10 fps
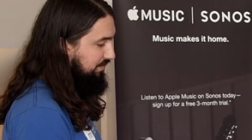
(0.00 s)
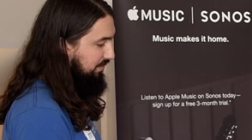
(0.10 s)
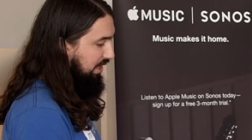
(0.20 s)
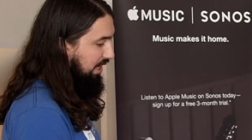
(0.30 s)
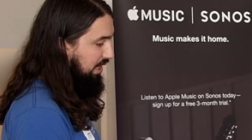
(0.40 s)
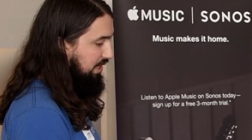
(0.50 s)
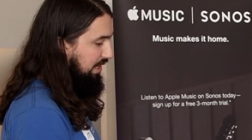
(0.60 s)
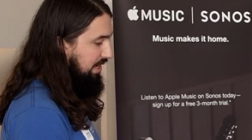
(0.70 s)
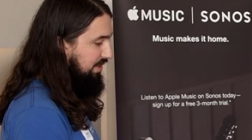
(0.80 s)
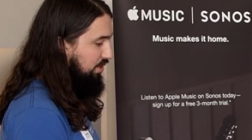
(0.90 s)
Okay, and
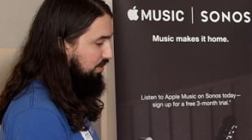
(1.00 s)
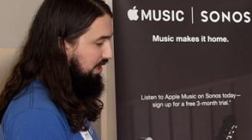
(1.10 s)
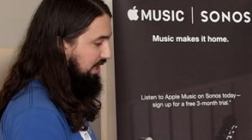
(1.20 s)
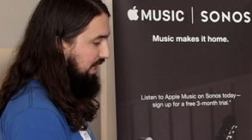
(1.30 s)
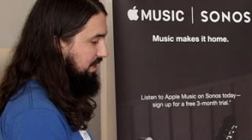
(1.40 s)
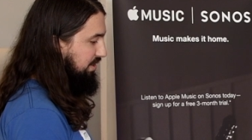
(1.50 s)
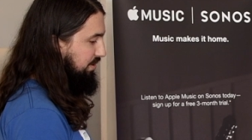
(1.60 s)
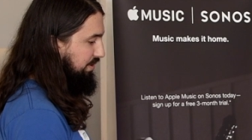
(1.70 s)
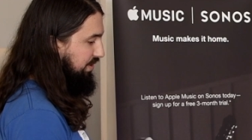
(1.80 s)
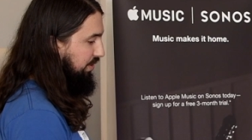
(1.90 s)
that is unique again
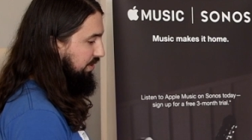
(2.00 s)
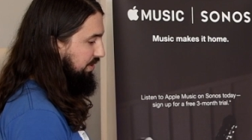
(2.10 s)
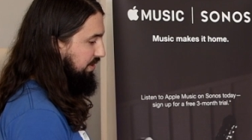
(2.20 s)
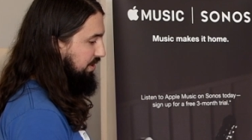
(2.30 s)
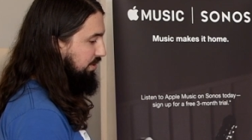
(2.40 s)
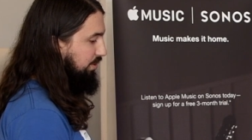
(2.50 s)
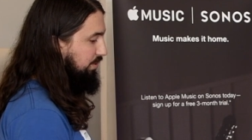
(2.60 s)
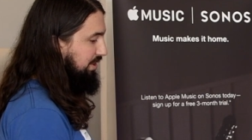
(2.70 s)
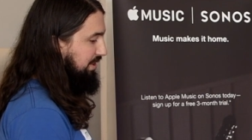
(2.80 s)
to the Series 2.